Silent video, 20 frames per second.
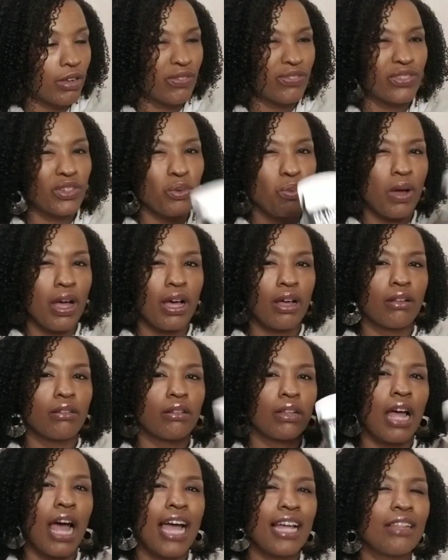after a
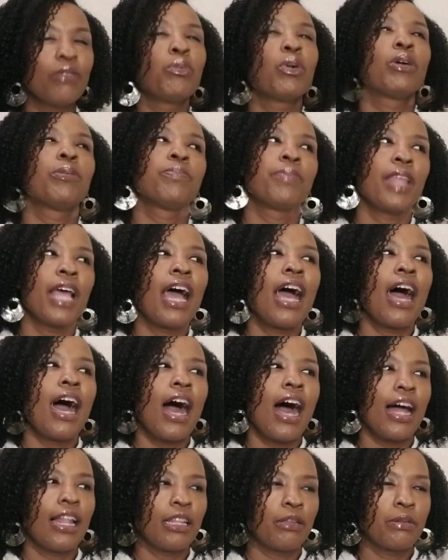while, well,
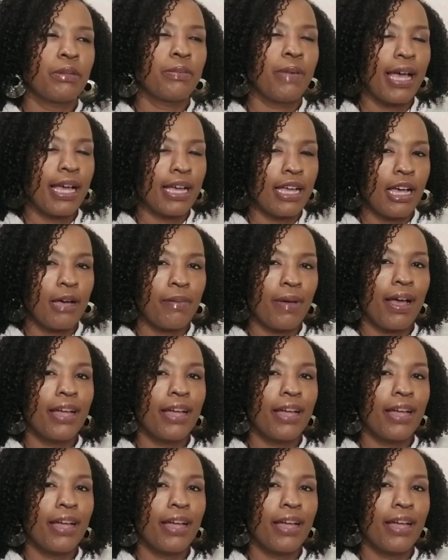let me back up.